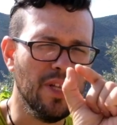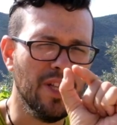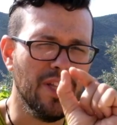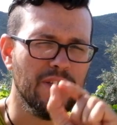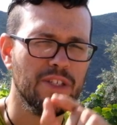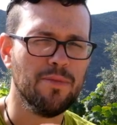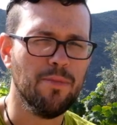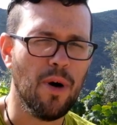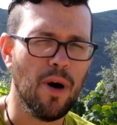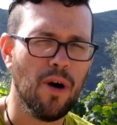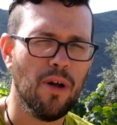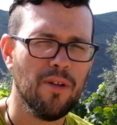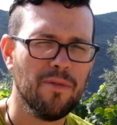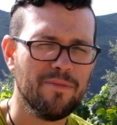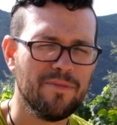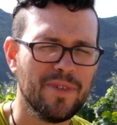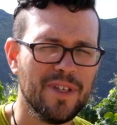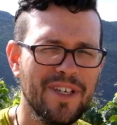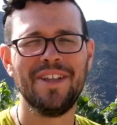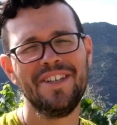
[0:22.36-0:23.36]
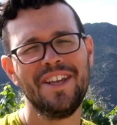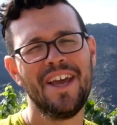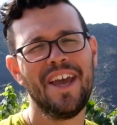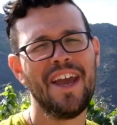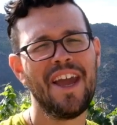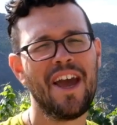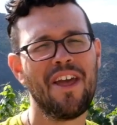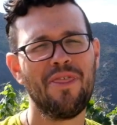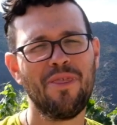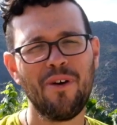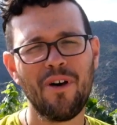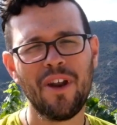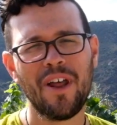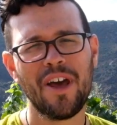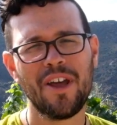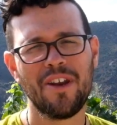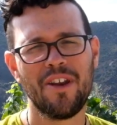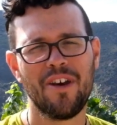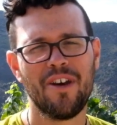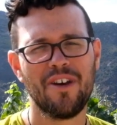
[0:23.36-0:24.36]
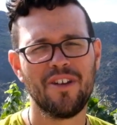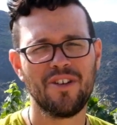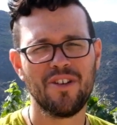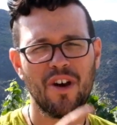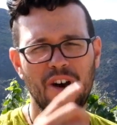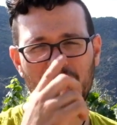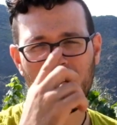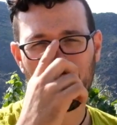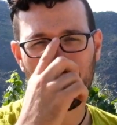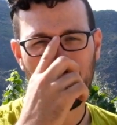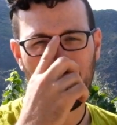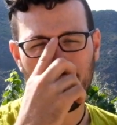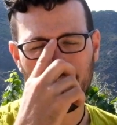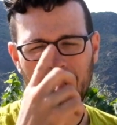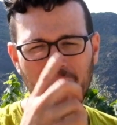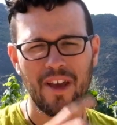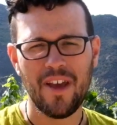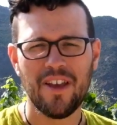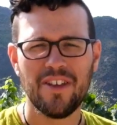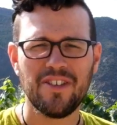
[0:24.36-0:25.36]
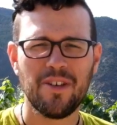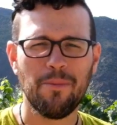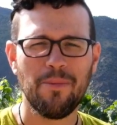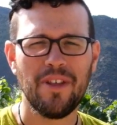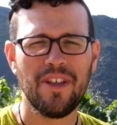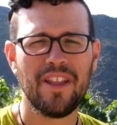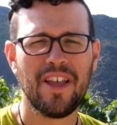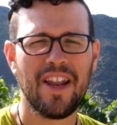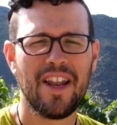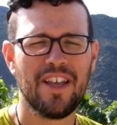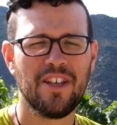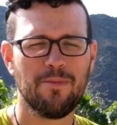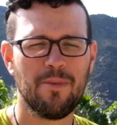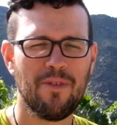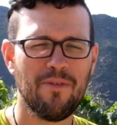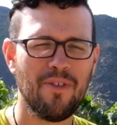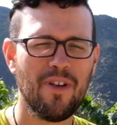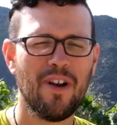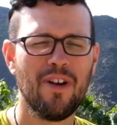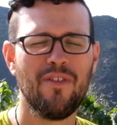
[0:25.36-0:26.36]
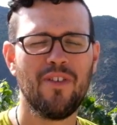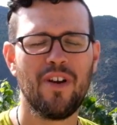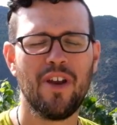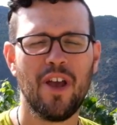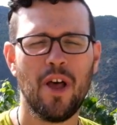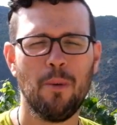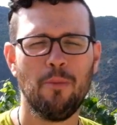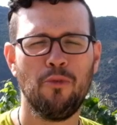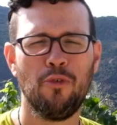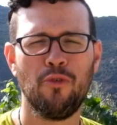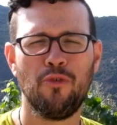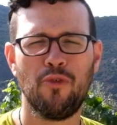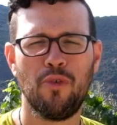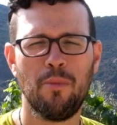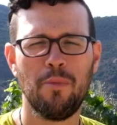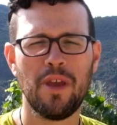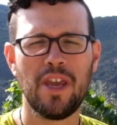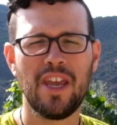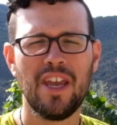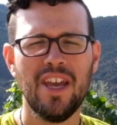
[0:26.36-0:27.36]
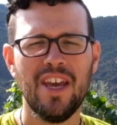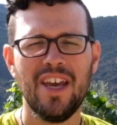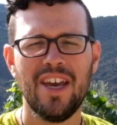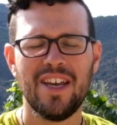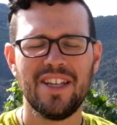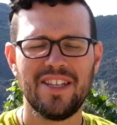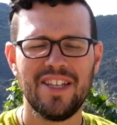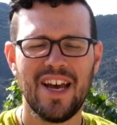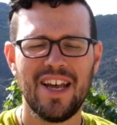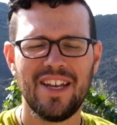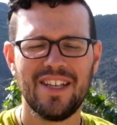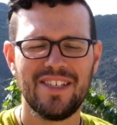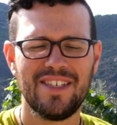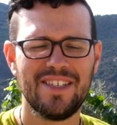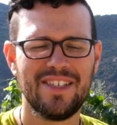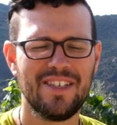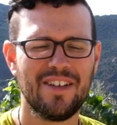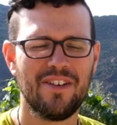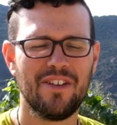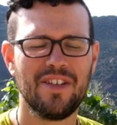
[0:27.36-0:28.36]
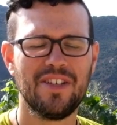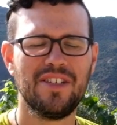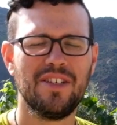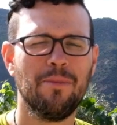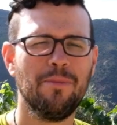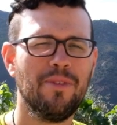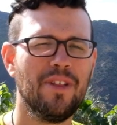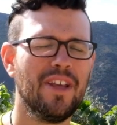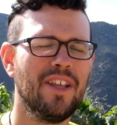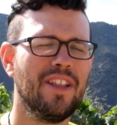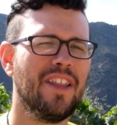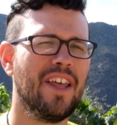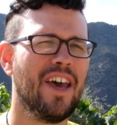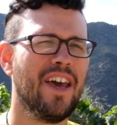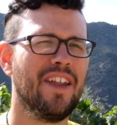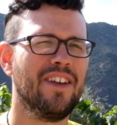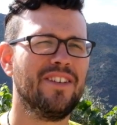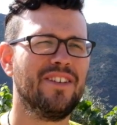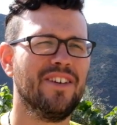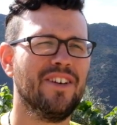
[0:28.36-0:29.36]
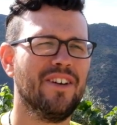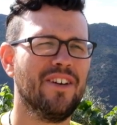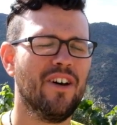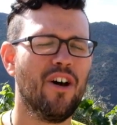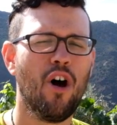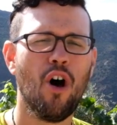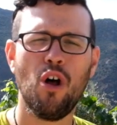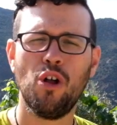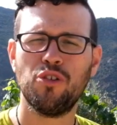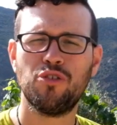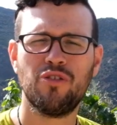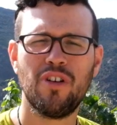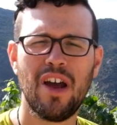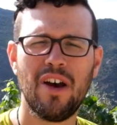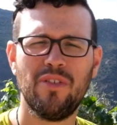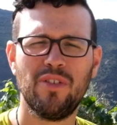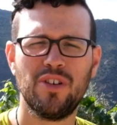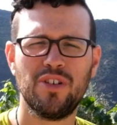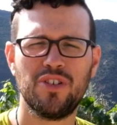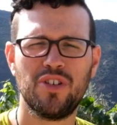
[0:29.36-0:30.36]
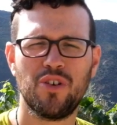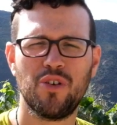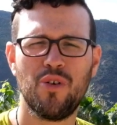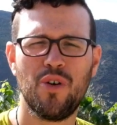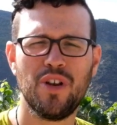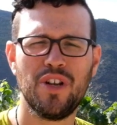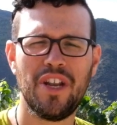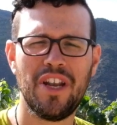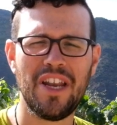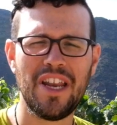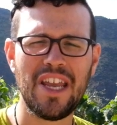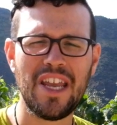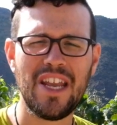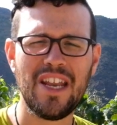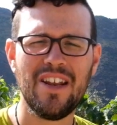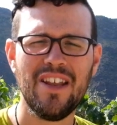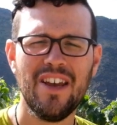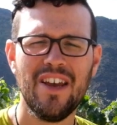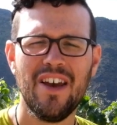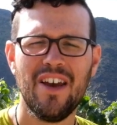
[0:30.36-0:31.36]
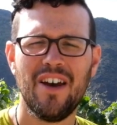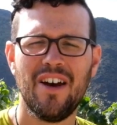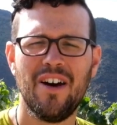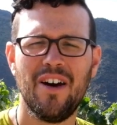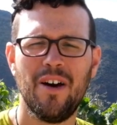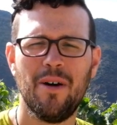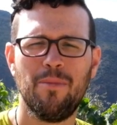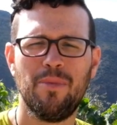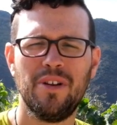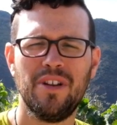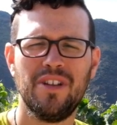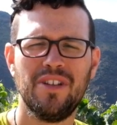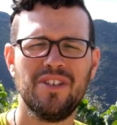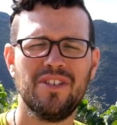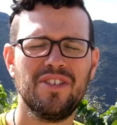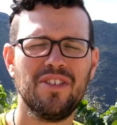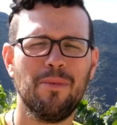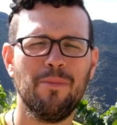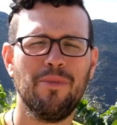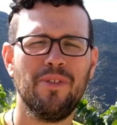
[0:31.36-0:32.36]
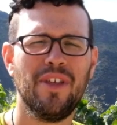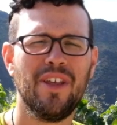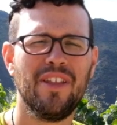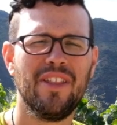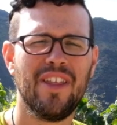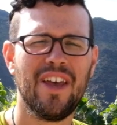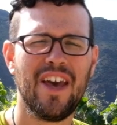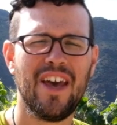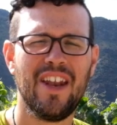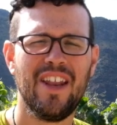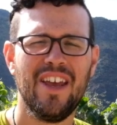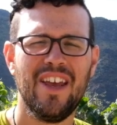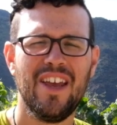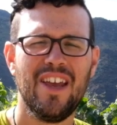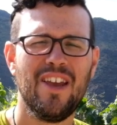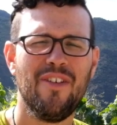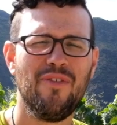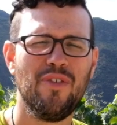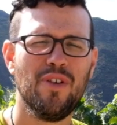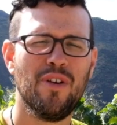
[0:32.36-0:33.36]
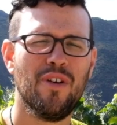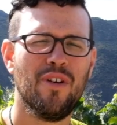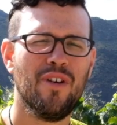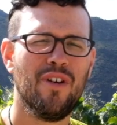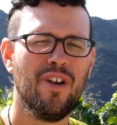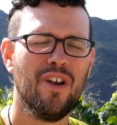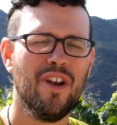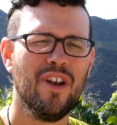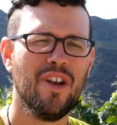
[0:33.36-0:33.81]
small. Today I thought I'd talk about something that has been very helpful for me. It's not necessarily something that all travelers are going to need, but it is something that if you